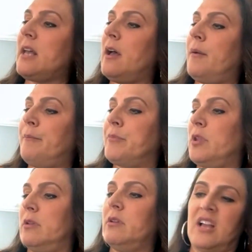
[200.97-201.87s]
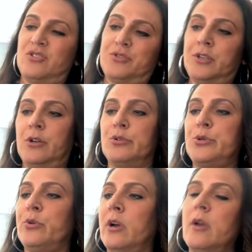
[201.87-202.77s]
I
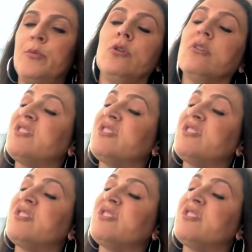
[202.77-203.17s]
do it on computer.